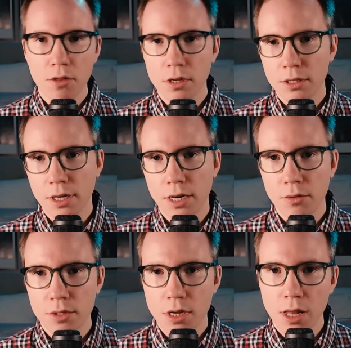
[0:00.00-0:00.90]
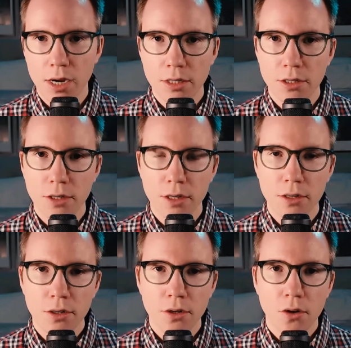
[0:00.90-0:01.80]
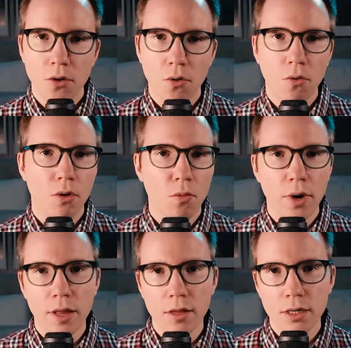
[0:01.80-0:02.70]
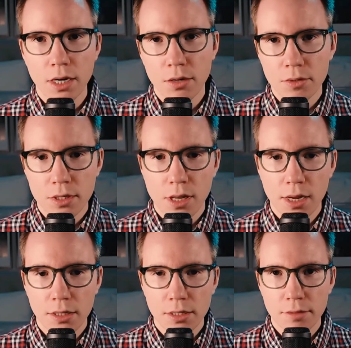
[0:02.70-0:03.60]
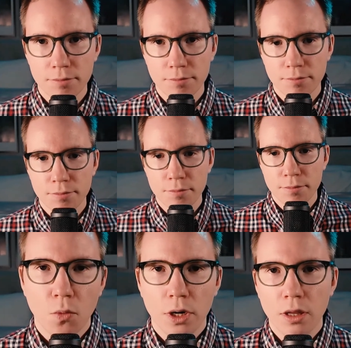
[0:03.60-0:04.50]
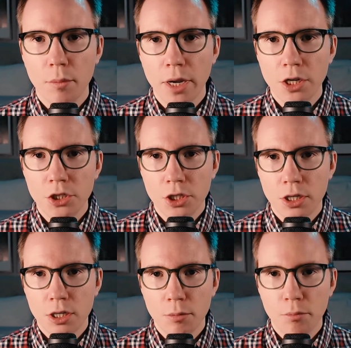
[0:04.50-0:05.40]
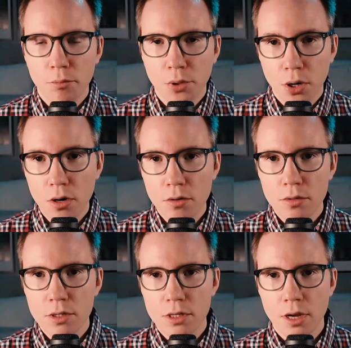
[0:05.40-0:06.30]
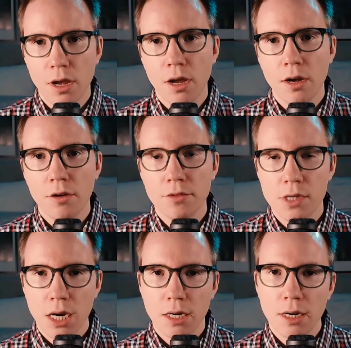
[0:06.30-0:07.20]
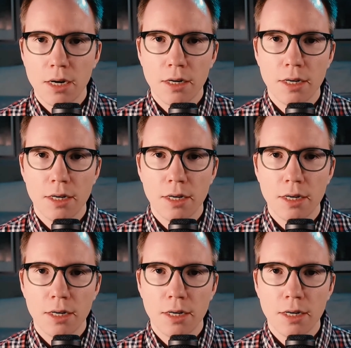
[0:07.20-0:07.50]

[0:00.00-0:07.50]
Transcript: the data was collected or when the data was collected. One of the major pros of secondary